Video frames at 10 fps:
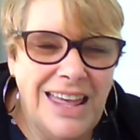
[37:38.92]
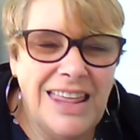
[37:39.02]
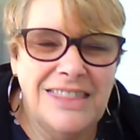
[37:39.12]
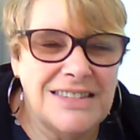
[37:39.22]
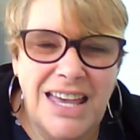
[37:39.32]

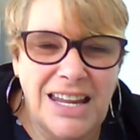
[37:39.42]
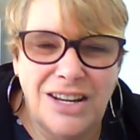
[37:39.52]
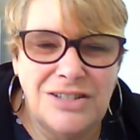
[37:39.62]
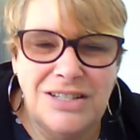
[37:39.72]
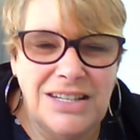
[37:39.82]
This hello
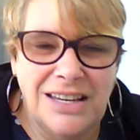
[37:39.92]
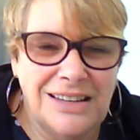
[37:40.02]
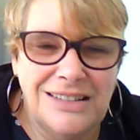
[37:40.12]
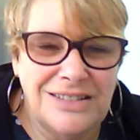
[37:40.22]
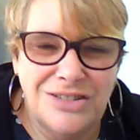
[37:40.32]
dear
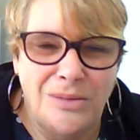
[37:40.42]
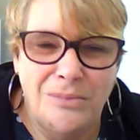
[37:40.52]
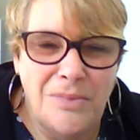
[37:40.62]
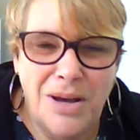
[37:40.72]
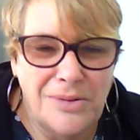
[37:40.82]
is not
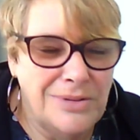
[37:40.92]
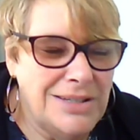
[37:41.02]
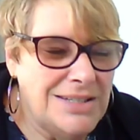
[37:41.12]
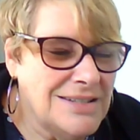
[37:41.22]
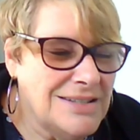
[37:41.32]
Mo. He
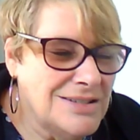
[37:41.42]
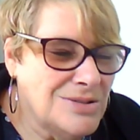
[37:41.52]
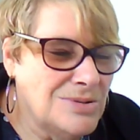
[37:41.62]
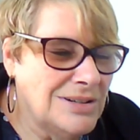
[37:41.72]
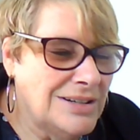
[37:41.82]
doesn't
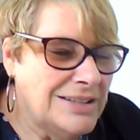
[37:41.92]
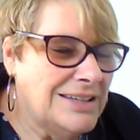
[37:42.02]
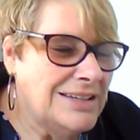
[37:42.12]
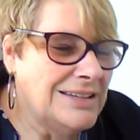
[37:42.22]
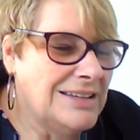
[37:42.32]
talk like
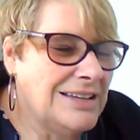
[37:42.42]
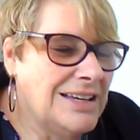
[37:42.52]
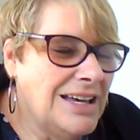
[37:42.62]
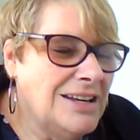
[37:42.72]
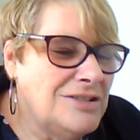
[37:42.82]
that.
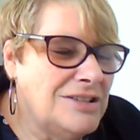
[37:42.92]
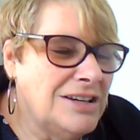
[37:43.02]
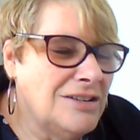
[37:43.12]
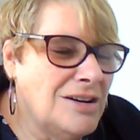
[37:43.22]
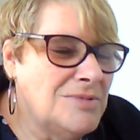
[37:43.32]
Hello
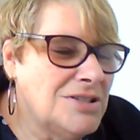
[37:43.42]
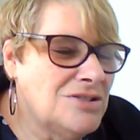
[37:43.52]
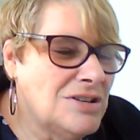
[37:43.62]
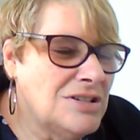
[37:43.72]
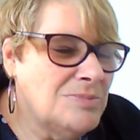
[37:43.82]
dear, I'm just
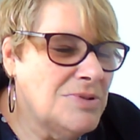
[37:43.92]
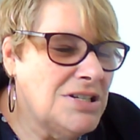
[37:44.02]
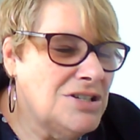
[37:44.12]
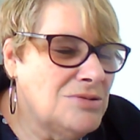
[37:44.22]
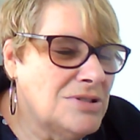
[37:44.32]
trying to
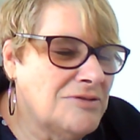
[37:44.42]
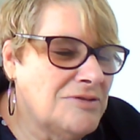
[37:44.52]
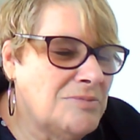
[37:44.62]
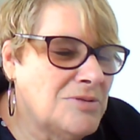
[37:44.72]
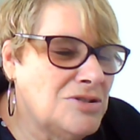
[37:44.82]
protect you as a
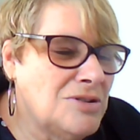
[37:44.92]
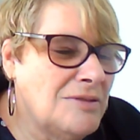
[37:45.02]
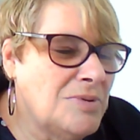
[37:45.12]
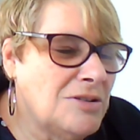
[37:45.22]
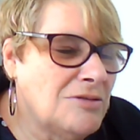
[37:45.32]
friend because you
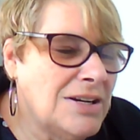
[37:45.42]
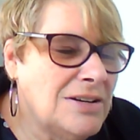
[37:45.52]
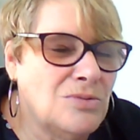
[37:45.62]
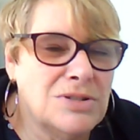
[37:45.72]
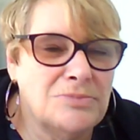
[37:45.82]
have been great and
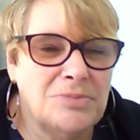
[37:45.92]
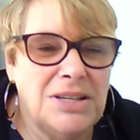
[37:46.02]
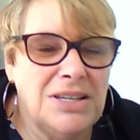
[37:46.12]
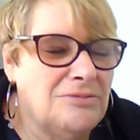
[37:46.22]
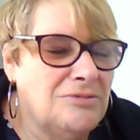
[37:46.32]
awesome to me.
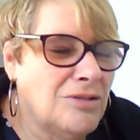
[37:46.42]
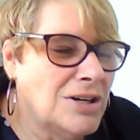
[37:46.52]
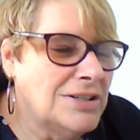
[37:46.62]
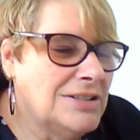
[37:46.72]
You're right.